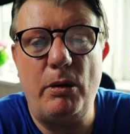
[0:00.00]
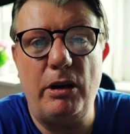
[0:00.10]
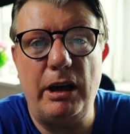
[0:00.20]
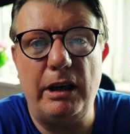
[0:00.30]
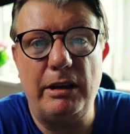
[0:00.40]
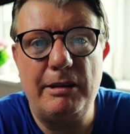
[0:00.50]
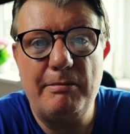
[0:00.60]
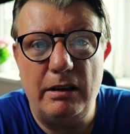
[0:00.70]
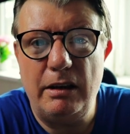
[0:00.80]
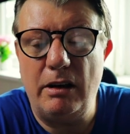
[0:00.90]
on it.
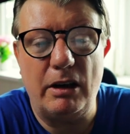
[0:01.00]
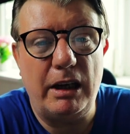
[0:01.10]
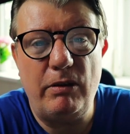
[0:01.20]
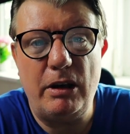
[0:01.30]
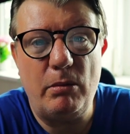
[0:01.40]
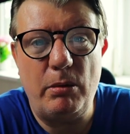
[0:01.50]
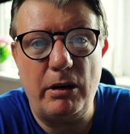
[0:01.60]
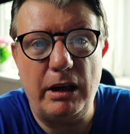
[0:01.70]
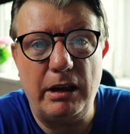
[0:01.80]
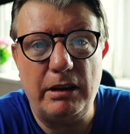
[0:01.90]
You're not giving up
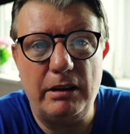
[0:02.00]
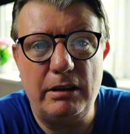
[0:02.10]
on it.